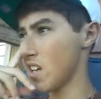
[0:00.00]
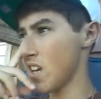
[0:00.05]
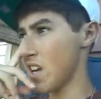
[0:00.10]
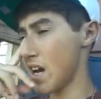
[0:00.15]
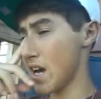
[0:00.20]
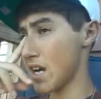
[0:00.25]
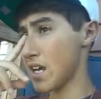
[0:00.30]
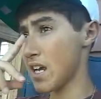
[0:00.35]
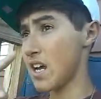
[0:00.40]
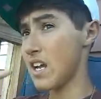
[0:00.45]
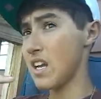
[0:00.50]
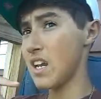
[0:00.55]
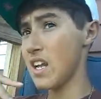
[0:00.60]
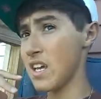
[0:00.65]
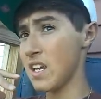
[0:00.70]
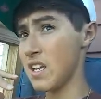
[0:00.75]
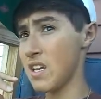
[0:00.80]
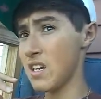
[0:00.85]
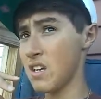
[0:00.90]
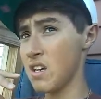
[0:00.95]
yeah, I kind of
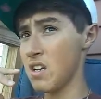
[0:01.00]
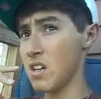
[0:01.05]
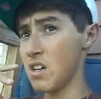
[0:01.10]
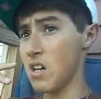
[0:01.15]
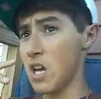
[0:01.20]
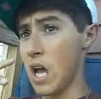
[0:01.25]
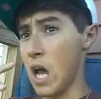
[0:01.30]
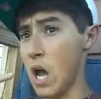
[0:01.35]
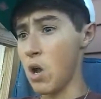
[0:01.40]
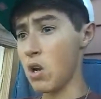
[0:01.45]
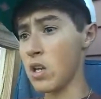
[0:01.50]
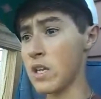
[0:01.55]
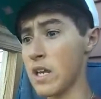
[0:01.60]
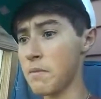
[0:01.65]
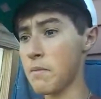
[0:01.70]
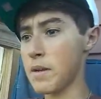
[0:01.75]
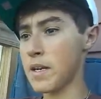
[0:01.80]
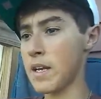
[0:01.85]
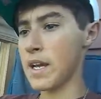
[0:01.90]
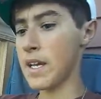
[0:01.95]
like I only
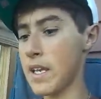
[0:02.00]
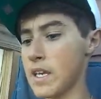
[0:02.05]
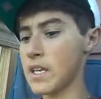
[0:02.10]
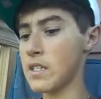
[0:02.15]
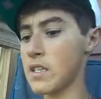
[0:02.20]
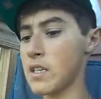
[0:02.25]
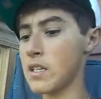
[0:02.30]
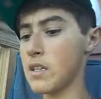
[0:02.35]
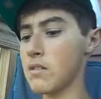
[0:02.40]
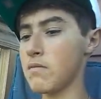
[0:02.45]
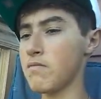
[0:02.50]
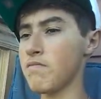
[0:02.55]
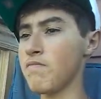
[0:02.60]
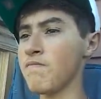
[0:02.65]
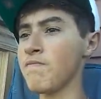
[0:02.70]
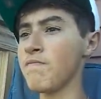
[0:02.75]
got my Nikes in